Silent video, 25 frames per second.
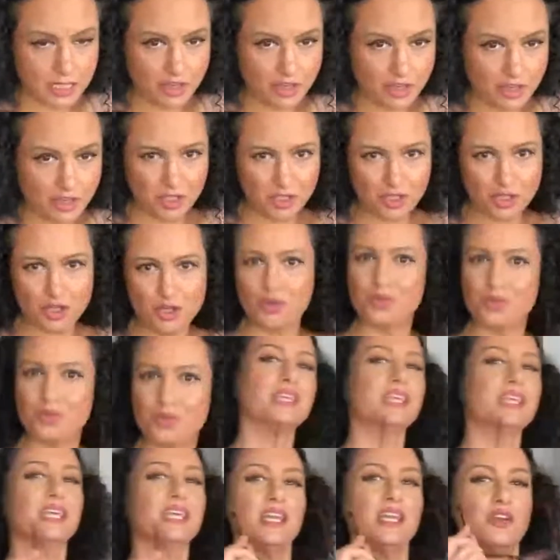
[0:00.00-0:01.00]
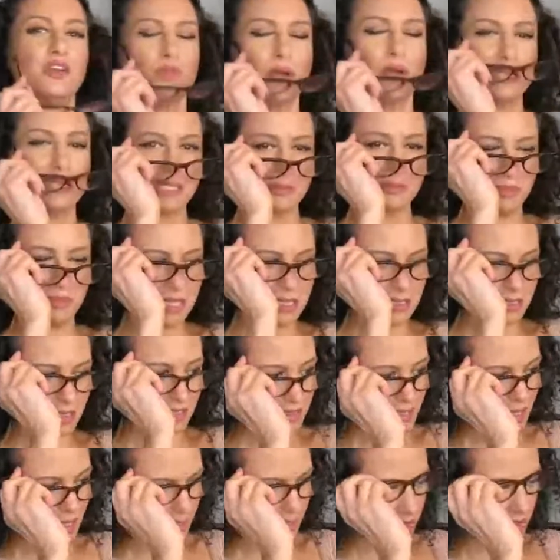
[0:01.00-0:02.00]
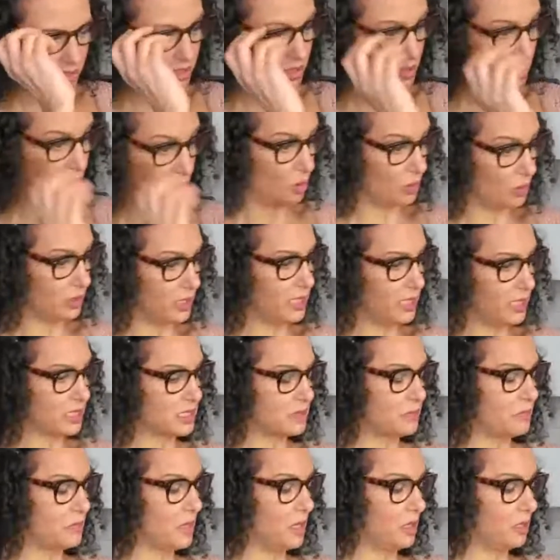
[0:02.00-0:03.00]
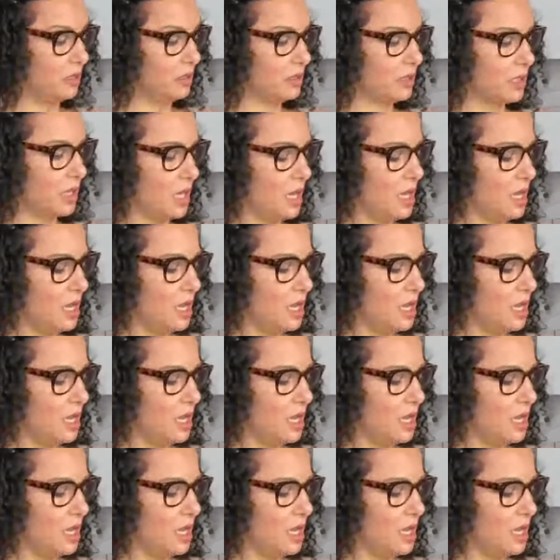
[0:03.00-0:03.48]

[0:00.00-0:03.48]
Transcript: I've been using it in recipes and not solely as milk.